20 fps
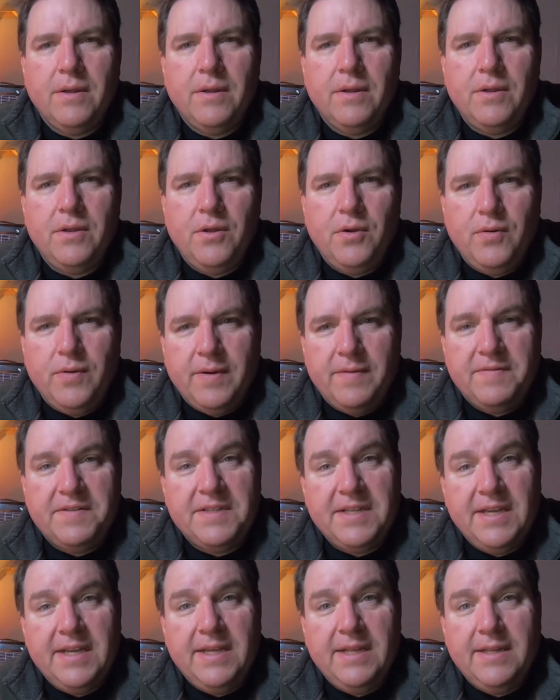You have
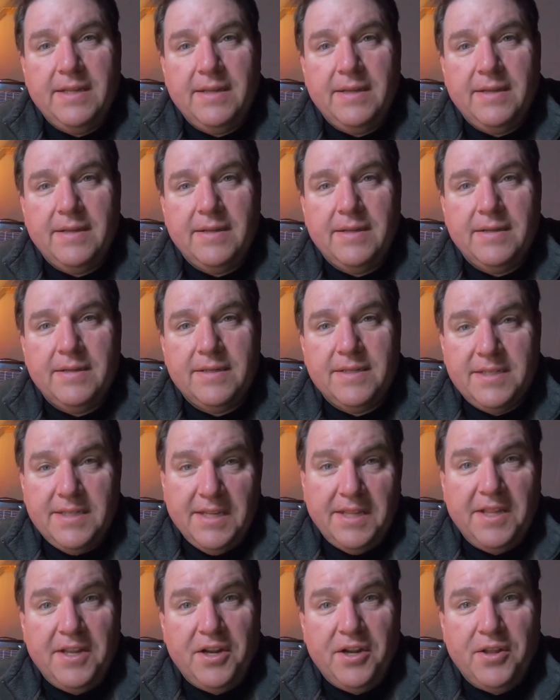seen
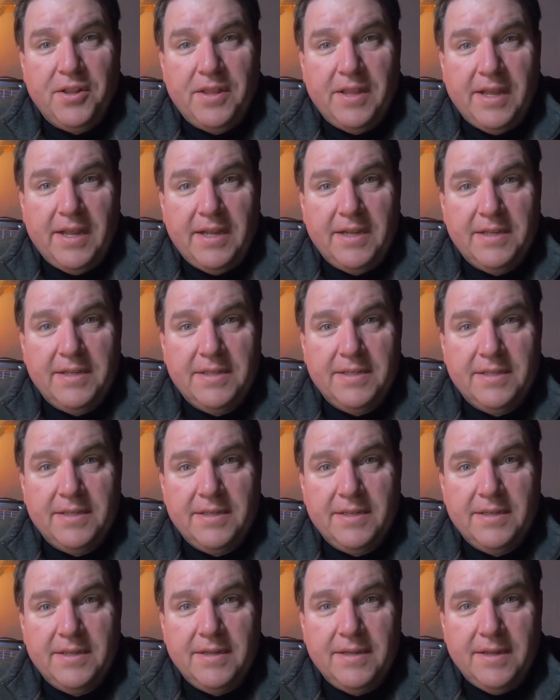sillier things.
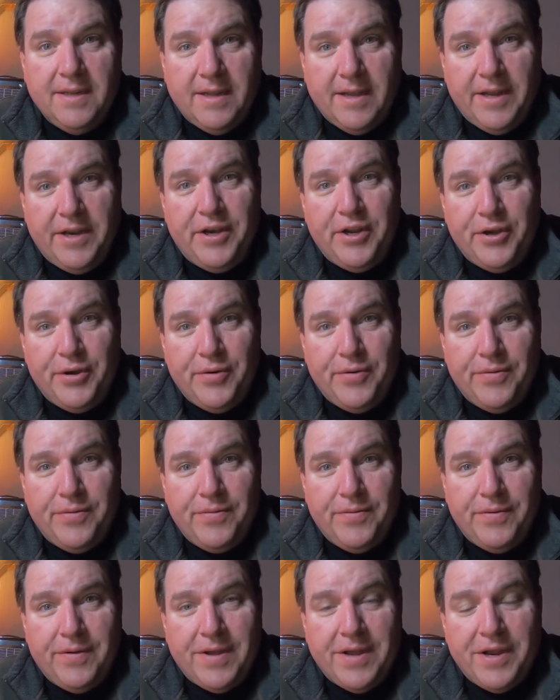I know.
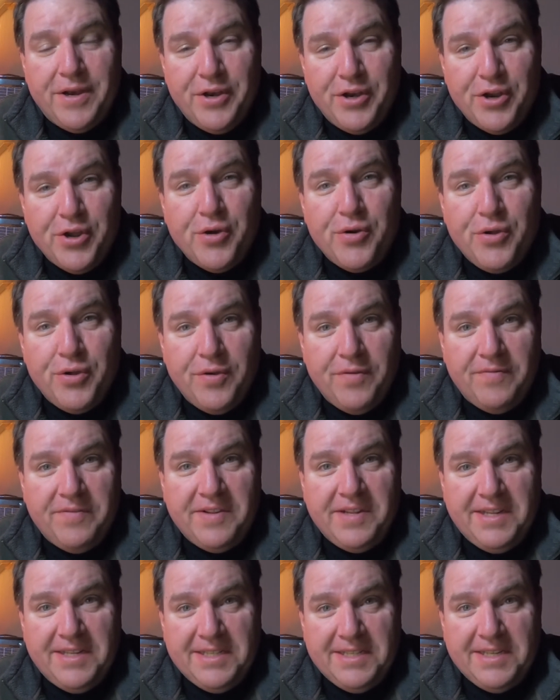I know you've
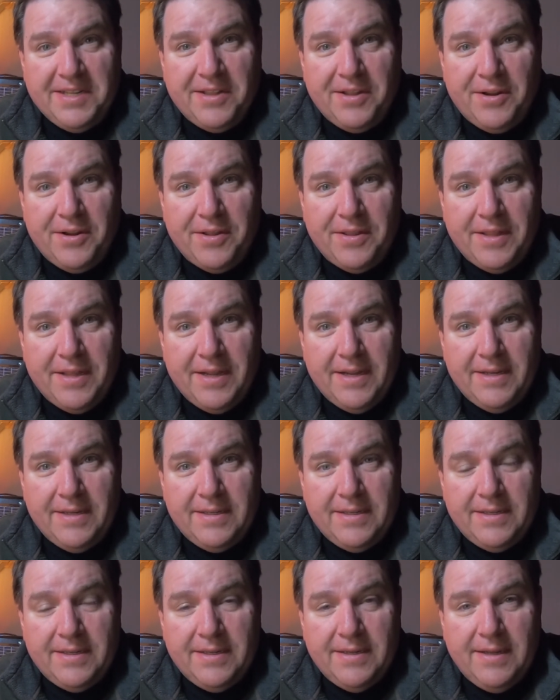seen sillier
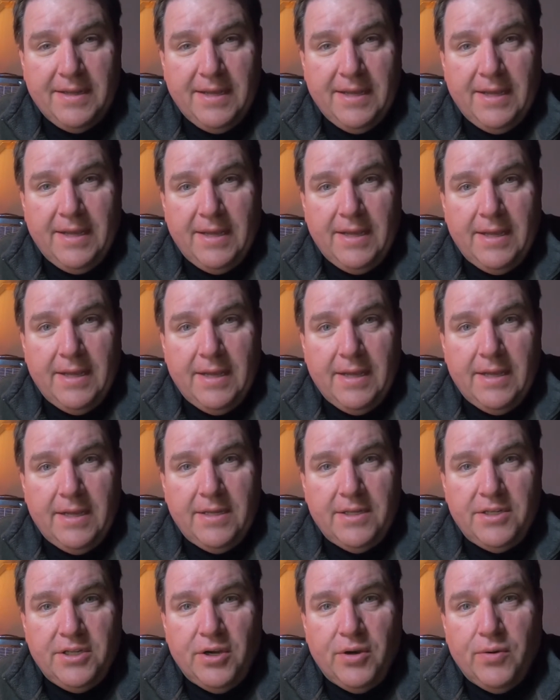things.
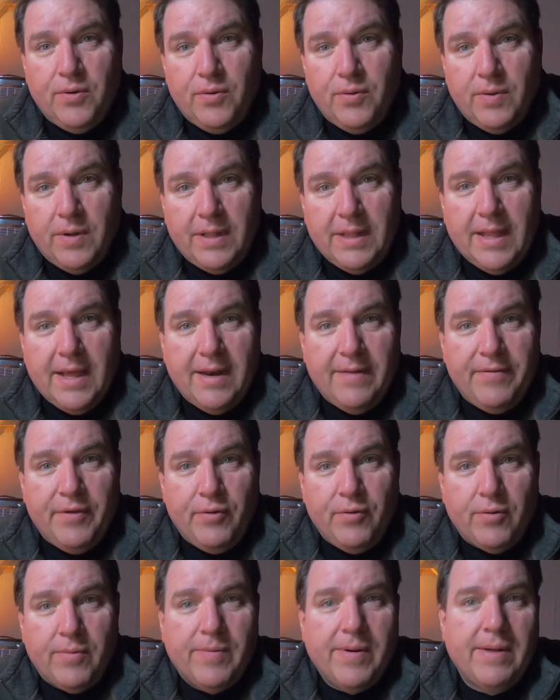So a lot of
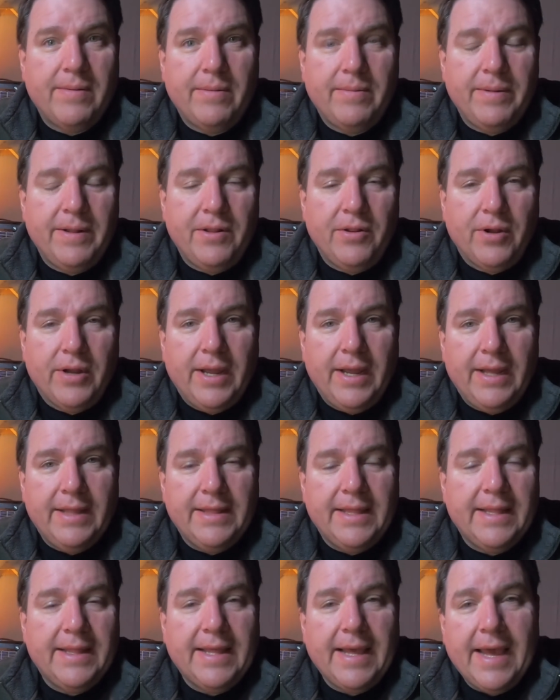you were probably looking
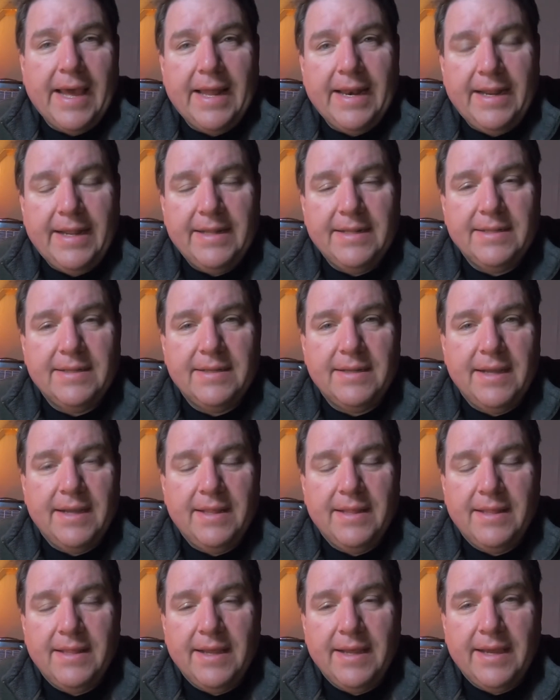at that
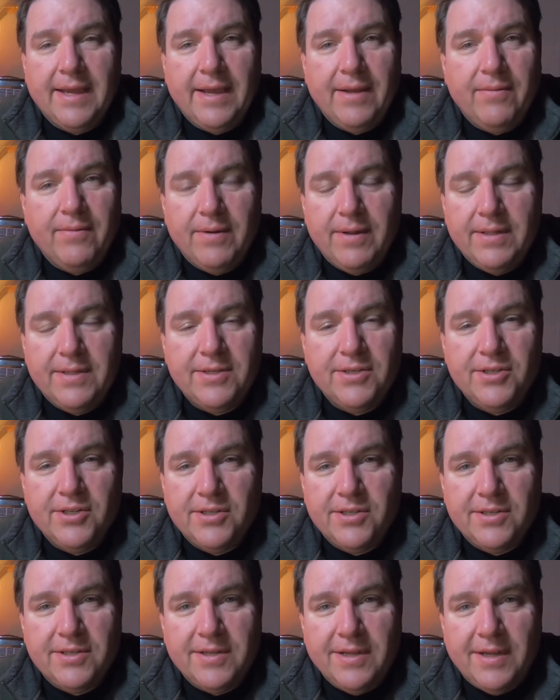and thinking, well, it's
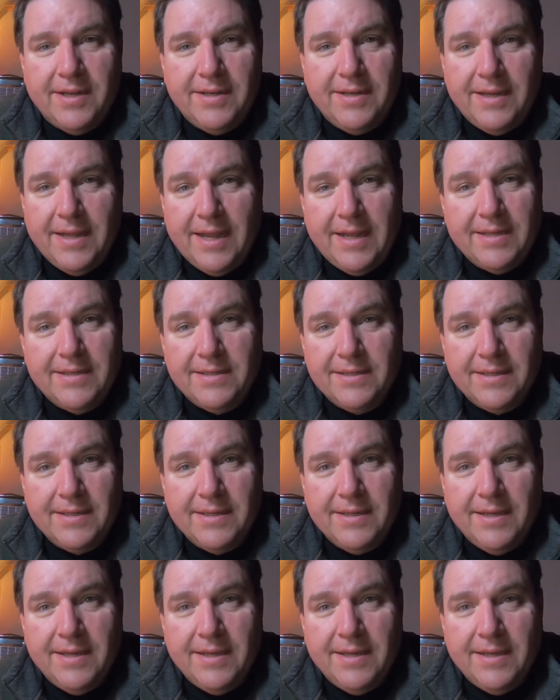just a desk